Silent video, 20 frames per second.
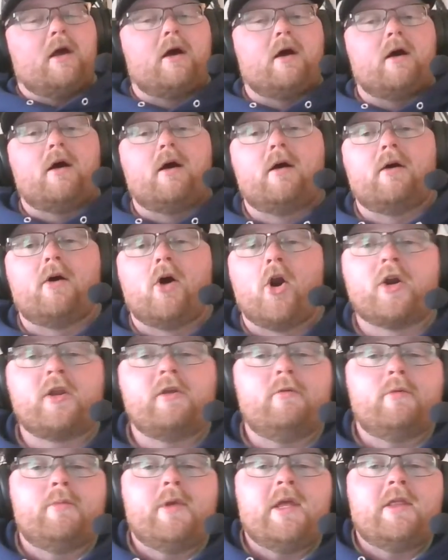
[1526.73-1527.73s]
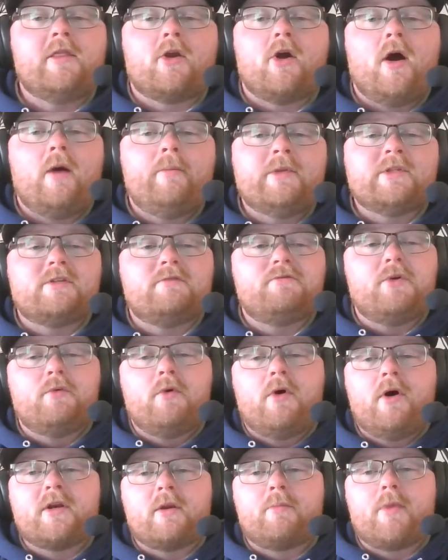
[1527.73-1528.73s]
Argue with me in the comments if you
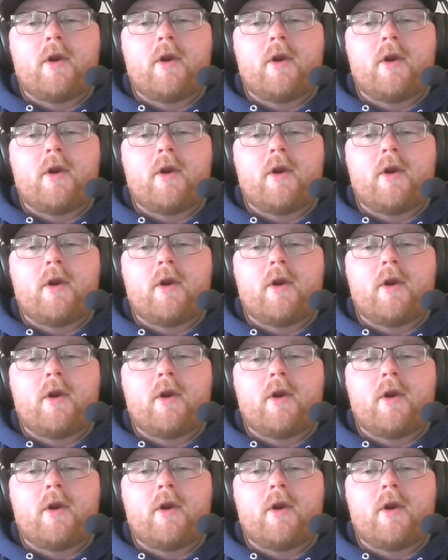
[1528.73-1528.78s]
want.